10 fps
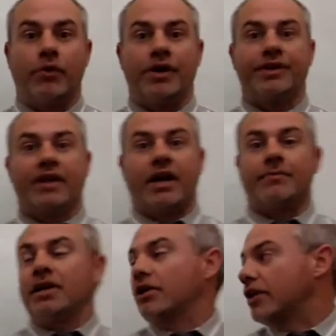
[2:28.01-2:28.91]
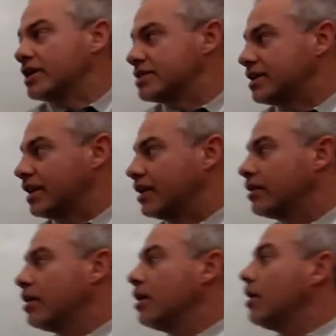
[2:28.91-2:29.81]
point that I'm interested in.
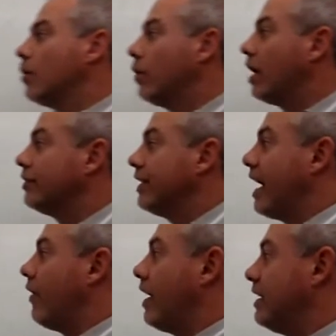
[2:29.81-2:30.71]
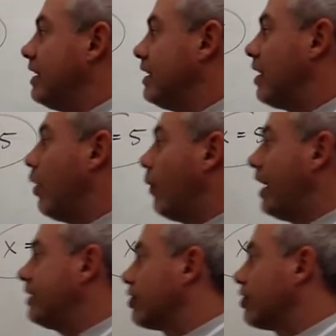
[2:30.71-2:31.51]
Well, now I need a way